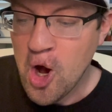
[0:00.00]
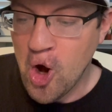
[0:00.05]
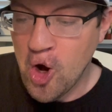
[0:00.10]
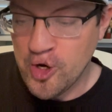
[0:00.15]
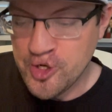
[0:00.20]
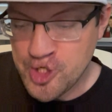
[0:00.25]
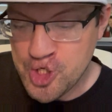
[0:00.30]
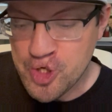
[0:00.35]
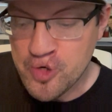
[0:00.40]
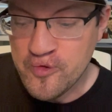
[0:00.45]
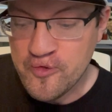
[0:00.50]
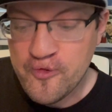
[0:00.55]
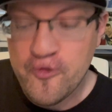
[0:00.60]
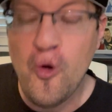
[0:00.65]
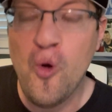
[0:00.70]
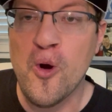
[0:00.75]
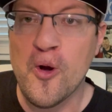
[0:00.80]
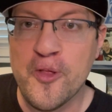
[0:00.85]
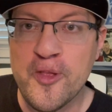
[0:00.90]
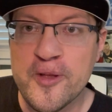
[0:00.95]
on June
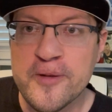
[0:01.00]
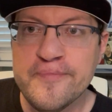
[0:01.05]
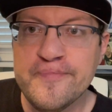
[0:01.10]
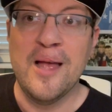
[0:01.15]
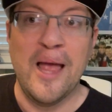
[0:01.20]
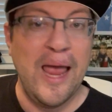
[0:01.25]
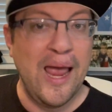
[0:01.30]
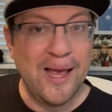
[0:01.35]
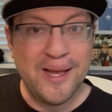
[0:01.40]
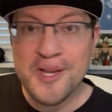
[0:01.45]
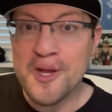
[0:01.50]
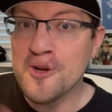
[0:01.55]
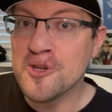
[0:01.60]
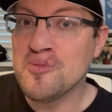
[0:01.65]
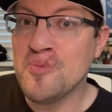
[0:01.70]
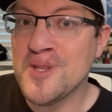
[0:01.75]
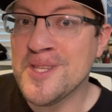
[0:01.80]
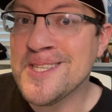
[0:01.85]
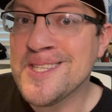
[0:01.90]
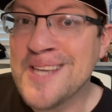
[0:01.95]
4th. And
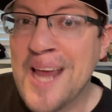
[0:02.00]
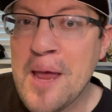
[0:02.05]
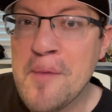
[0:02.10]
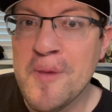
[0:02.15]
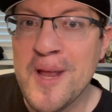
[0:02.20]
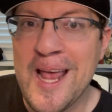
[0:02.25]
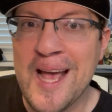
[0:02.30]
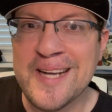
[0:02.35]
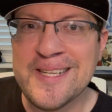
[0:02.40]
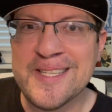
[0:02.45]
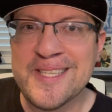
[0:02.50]
here's what the statement had to